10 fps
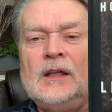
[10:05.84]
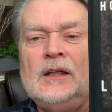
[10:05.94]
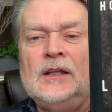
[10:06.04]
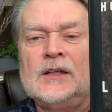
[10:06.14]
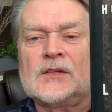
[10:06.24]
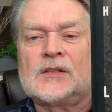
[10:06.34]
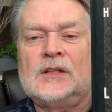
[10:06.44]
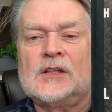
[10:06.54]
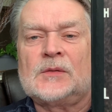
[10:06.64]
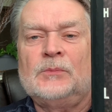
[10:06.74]
is
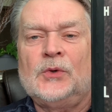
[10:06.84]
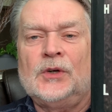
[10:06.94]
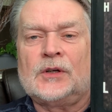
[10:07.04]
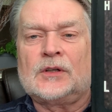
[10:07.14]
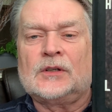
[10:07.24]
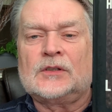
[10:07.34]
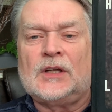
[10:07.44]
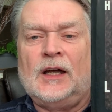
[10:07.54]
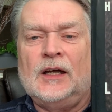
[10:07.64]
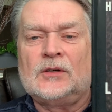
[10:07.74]
this book
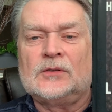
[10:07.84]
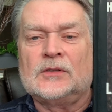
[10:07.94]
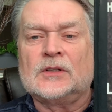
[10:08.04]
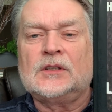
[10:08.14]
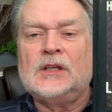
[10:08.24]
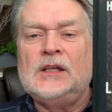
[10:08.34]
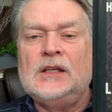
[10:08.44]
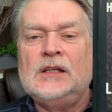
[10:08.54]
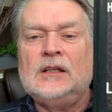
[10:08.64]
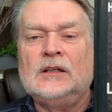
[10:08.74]
titled
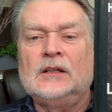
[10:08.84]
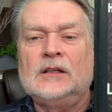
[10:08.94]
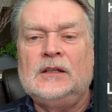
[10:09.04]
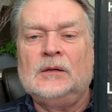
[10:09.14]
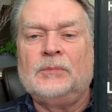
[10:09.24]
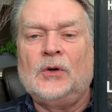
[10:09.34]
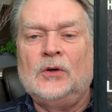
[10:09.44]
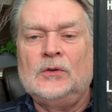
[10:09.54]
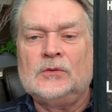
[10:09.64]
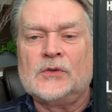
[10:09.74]
King
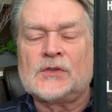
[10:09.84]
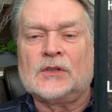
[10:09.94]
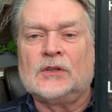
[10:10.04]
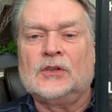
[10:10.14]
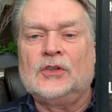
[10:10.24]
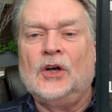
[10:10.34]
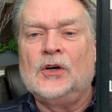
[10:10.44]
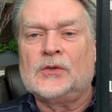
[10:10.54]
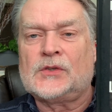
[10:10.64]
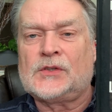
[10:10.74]
Leopold's
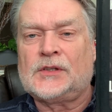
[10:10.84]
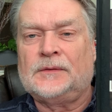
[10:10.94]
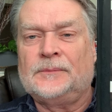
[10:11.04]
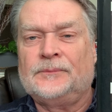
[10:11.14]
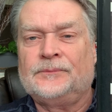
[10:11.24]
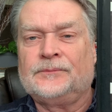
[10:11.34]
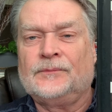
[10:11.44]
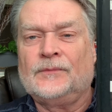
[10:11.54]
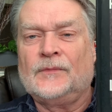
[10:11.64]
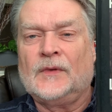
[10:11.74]
Ghost.
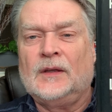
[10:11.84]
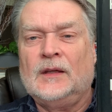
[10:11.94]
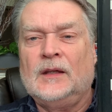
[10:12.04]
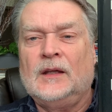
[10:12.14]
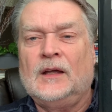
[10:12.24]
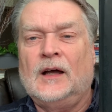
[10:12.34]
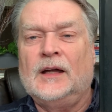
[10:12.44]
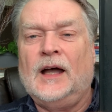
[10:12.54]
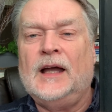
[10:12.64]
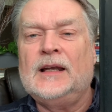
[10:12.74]
I
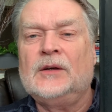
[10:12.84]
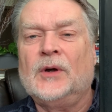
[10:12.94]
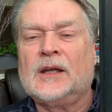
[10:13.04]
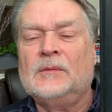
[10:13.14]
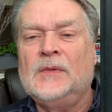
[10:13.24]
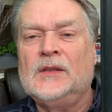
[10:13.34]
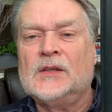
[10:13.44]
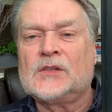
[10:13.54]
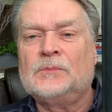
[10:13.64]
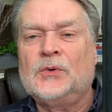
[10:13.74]
highly recommend
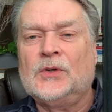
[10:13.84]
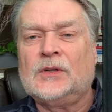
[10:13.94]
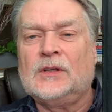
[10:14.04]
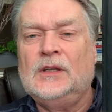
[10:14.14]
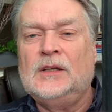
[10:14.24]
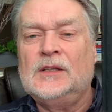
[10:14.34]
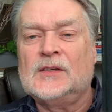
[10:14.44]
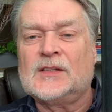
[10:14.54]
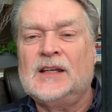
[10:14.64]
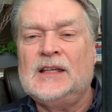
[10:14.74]
this book. It
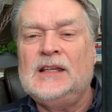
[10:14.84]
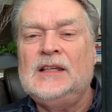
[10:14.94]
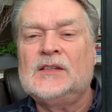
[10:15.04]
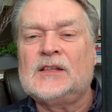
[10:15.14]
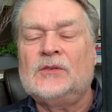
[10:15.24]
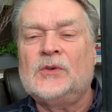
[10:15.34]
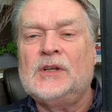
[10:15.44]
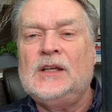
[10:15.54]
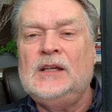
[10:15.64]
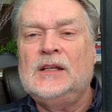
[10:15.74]
is an easy
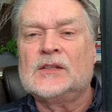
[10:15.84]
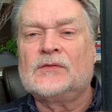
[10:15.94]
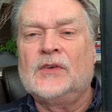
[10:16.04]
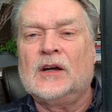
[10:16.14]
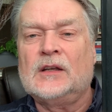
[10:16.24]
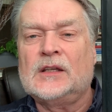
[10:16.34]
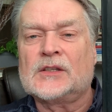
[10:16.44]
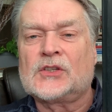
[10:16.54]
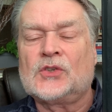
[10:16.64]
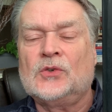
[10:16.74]
read. It's very
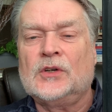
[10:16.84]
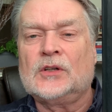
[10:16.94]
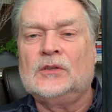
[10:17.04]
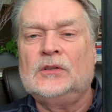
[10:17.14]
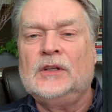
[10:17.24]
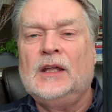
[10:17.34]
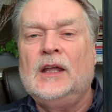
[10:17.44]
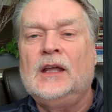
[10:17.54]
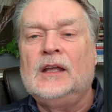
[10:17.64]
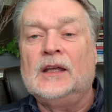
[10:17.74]
historical.
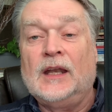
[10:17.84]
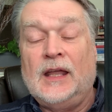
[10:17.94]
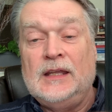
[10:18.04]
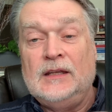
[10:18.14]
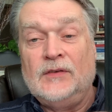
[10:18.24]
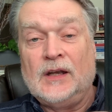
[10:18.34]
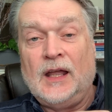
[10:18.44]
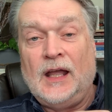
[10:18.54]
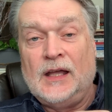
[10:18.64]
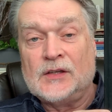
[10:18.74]
It even
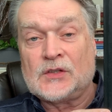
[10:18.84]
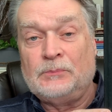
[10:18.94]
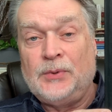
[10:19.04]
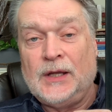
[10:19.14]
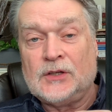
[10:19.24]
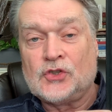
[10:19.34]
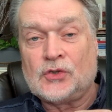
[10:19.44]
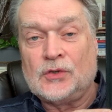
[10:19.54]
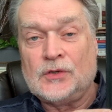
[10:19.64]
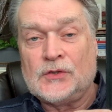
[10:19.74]
has
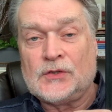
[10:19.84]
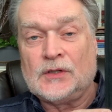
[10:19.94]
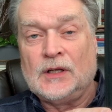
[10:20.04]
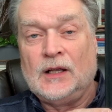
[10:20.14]
pictures.